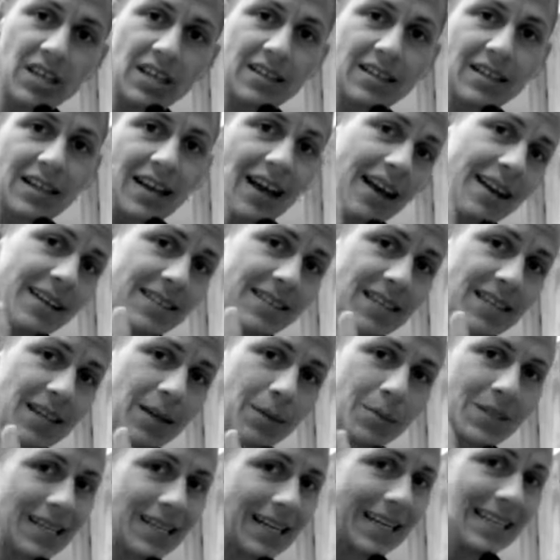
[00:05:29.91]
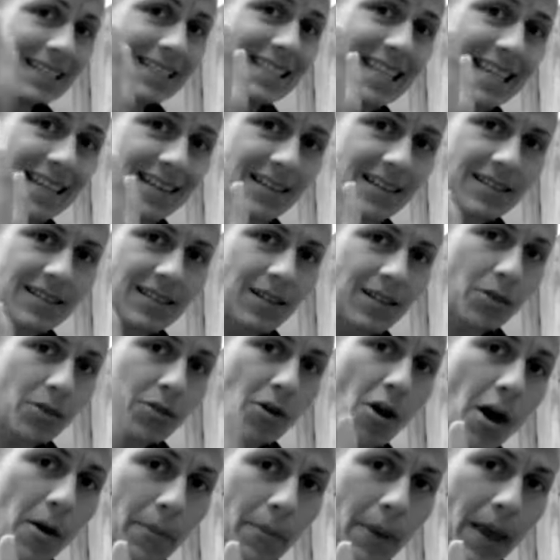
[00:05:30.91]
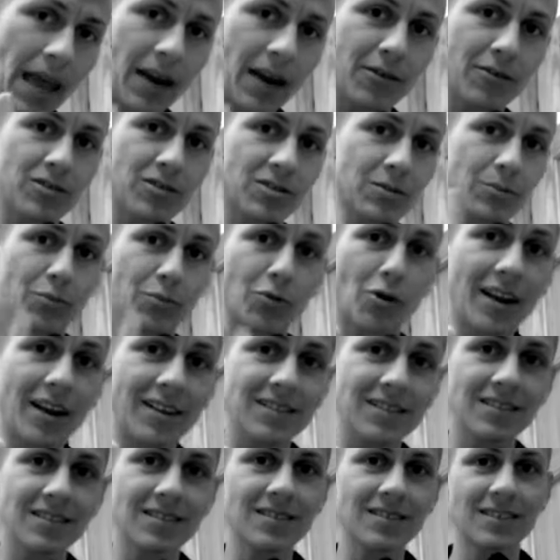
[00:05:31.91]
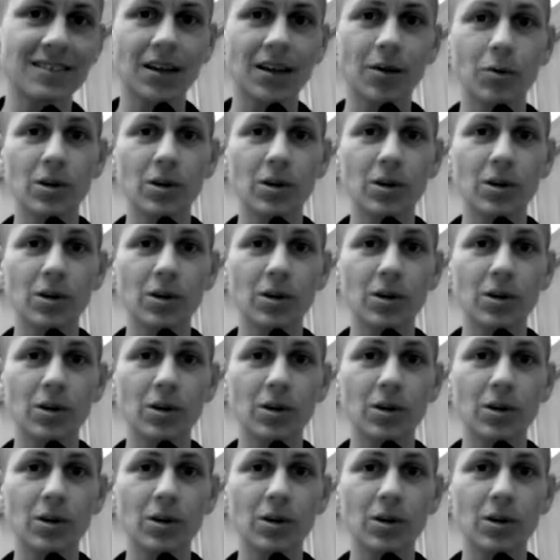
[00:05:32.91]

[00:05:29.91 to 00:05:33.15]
and concepts and ideas and thought patterns and processes that